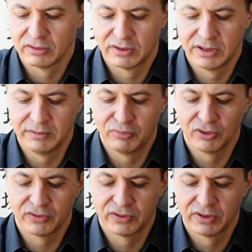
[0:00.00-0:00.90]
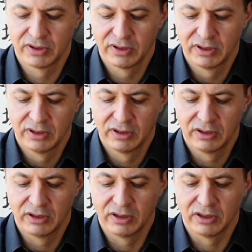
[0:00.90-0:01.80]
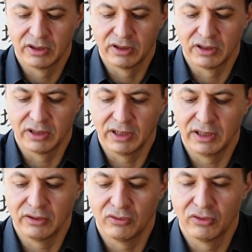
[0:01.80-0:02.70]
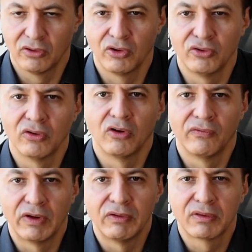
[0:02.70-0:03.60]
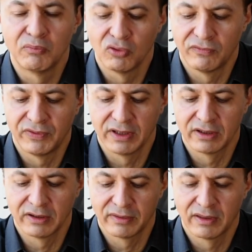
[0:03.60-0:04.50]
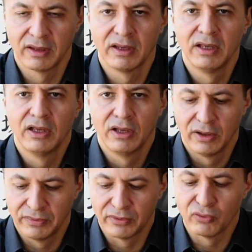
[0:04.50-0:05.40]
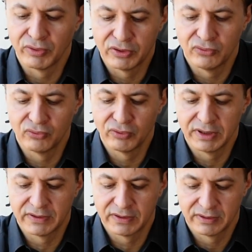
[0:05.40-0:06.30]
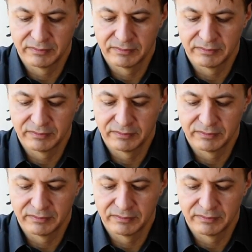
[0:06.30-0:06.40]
teapot or very small fingers, the way to do it,